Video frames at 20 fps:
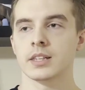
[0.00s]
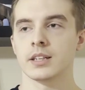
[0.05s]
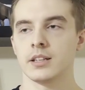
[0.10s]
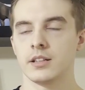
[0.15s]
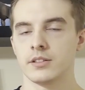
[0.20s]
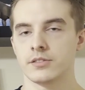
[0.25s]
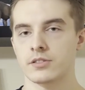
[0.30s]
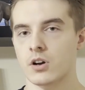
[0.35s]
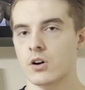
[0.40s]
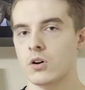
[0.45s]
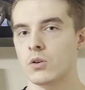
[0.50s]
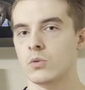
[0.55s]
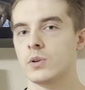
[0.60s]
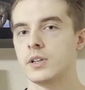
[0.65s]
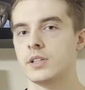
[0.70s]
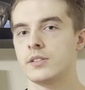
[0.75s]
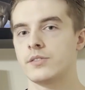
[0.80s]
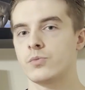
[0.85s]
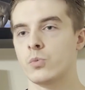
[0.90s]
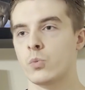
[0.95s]
is
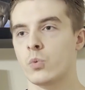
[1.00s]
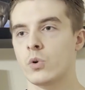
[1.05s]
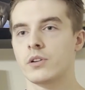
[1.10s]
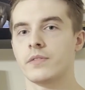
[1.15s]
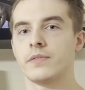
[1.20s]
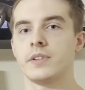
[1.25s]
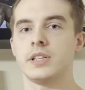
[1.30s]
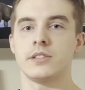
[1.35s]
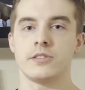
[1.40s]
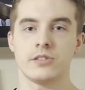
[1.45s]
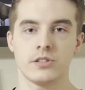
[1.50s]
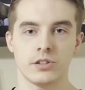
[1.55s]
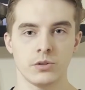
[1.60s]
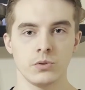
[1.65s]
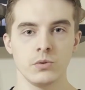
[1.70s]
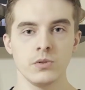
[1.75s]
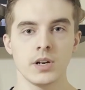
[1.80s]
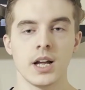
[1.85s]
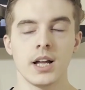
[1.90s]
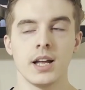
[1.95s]
always one of these 2,